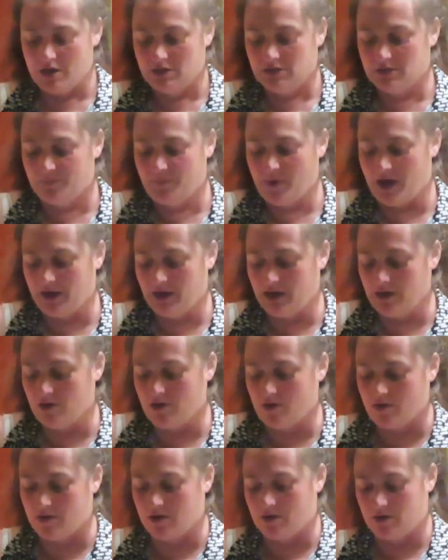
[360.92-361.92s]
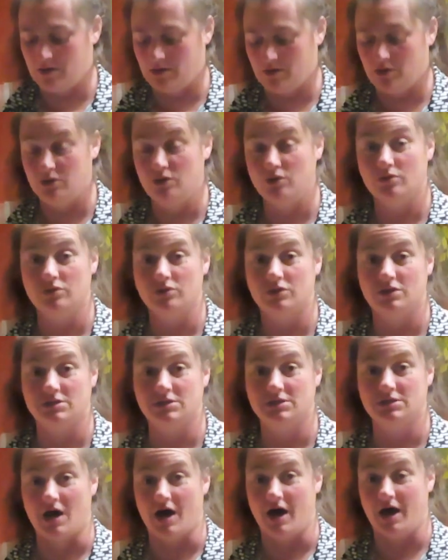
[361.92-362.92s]
Depending on the
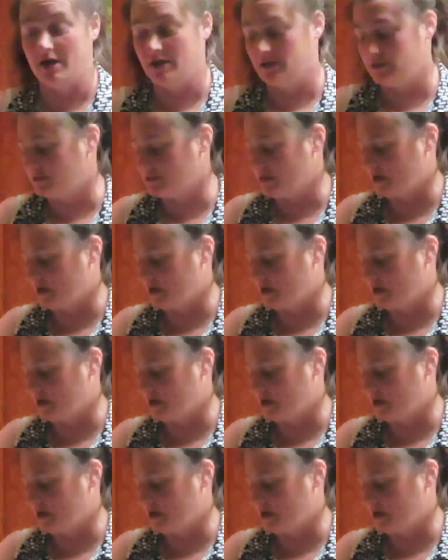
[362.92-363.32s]
size